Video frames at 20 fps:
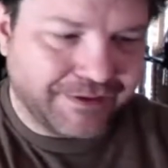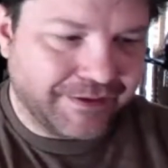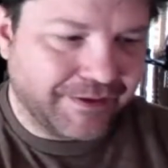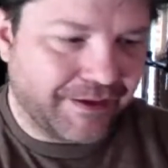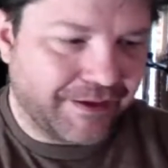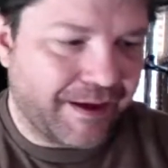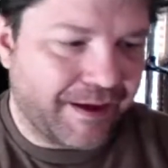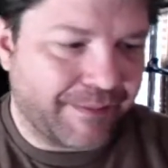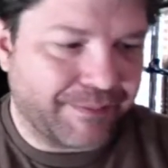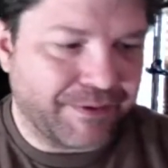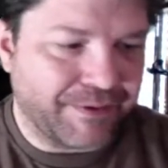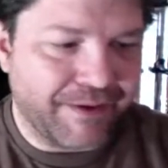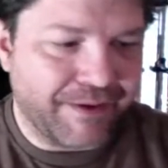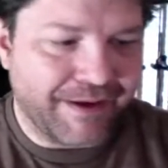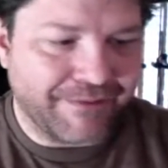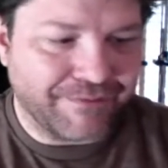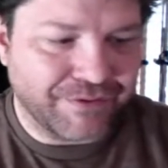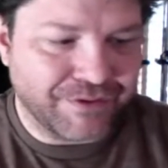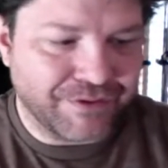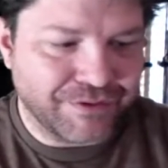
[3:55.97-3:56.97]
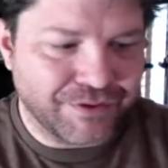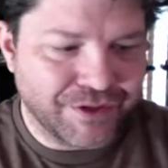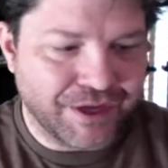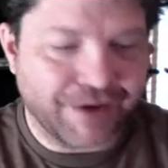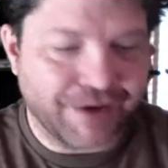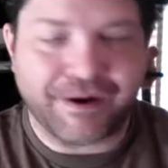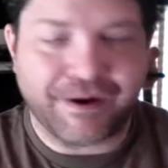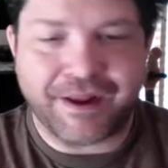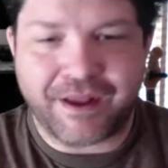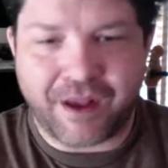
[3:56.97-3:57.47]
top, you have
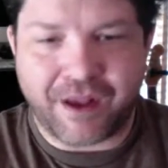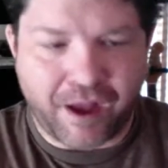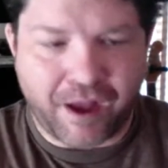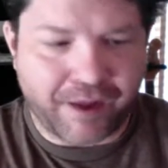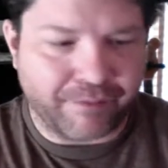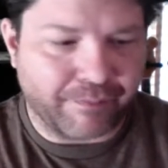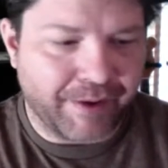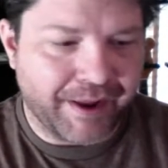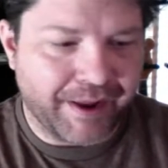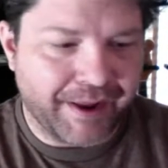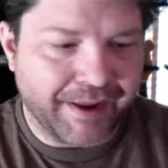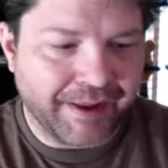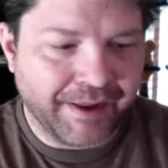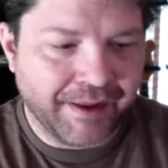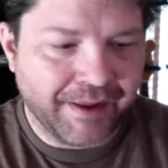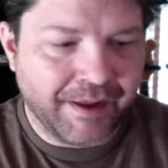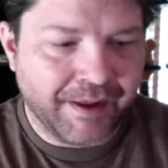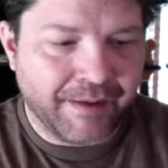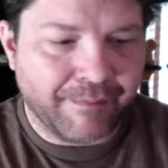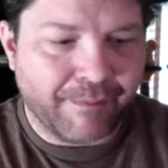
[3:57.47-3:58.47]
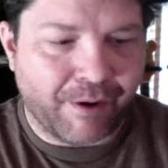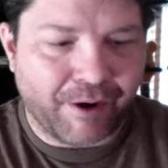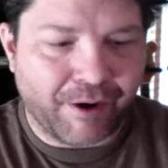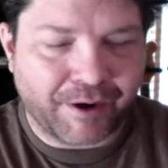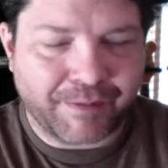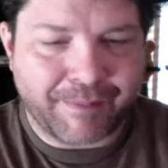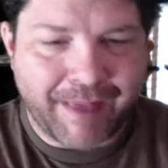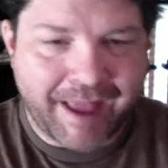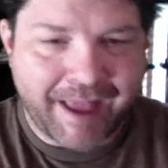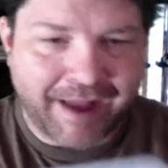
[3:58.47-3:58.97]
Jerry Conway,
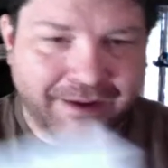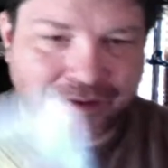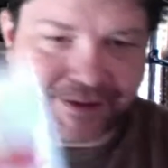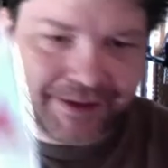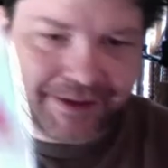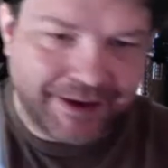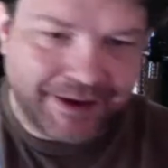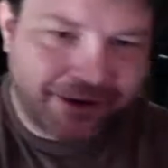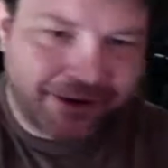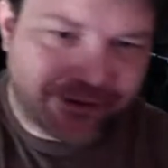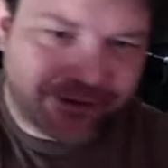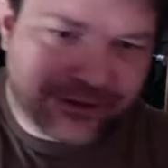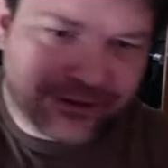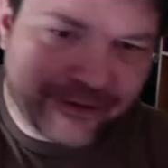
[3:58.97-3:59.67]
Mark Bagley, and Eric